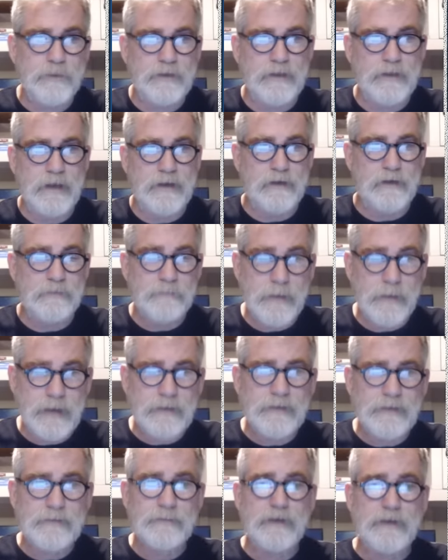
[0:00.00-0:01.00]
letter
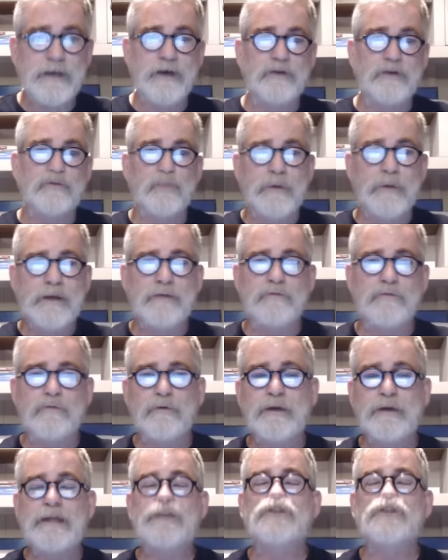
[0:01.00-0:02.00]
mainly because we have
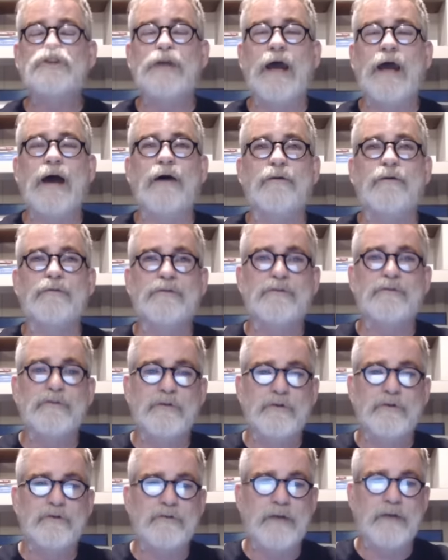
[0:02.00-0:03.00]
reached out
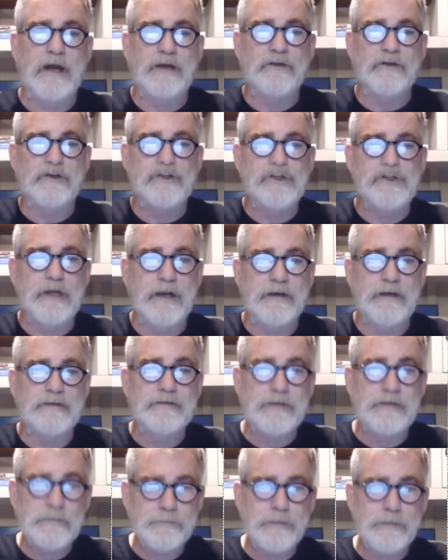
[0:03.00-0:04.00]
to Dr. Sherry
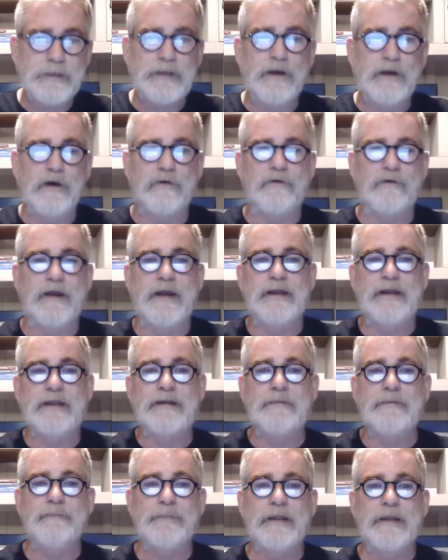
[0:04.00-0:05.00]
Tenpenny already.